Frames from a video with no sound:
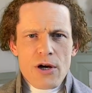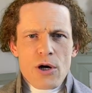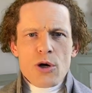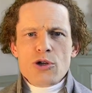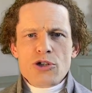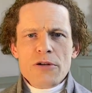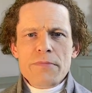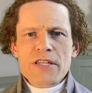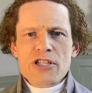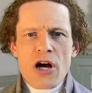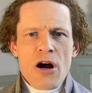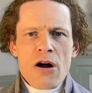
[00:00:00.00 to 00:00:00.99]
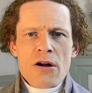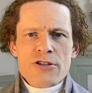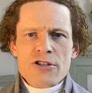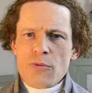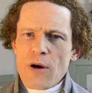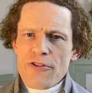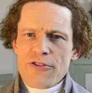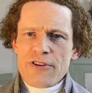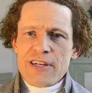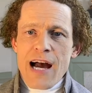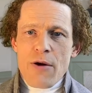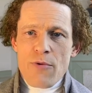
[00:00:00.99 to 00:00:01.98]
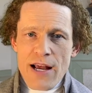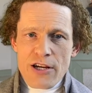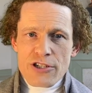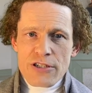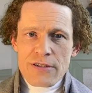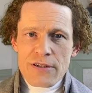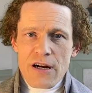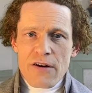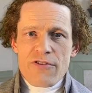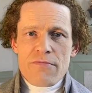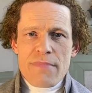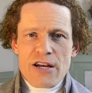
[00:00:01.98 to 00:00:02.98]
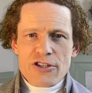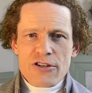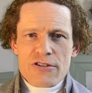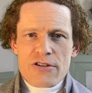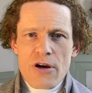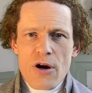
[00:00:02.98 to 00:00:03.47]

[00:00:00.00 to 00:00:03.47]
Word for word: who should be charged with the direction of the measures